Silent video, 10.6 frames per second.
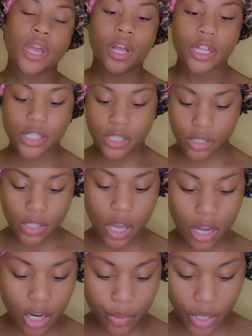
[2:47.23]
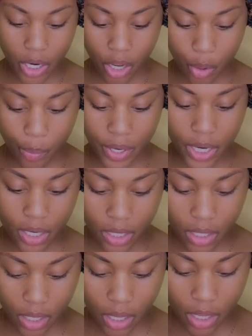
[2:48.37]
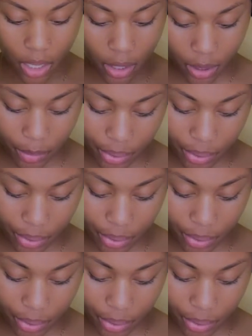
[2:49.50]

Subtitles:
So we're gonna open it up.